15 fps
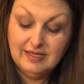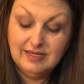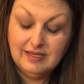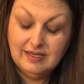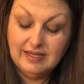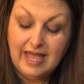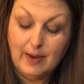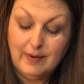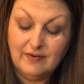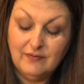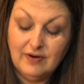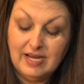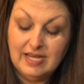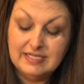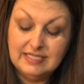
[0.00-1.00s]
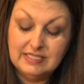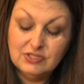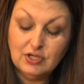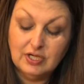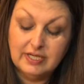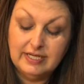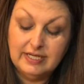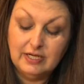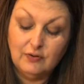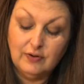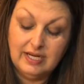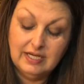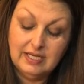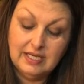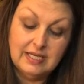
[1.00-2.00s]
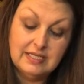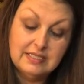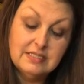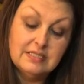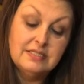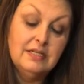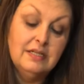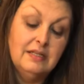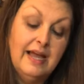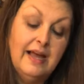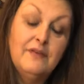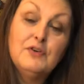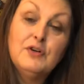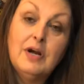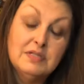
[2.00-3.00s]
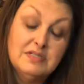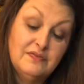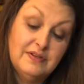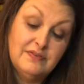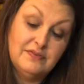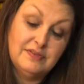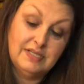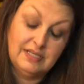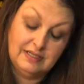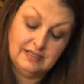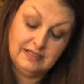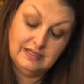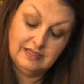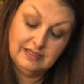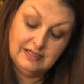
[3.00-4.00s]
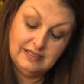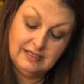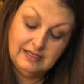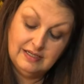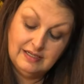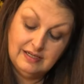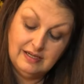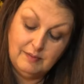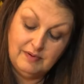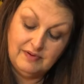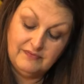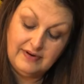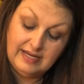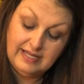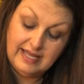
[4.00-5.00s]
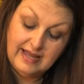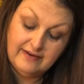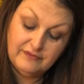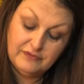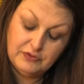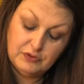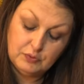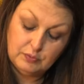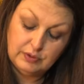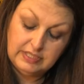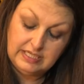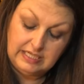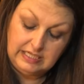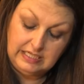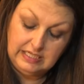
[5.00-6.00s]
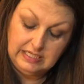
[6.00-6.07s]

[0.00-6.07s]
However, I didn't start getting grandkids until after I was 50. And we finally have 3.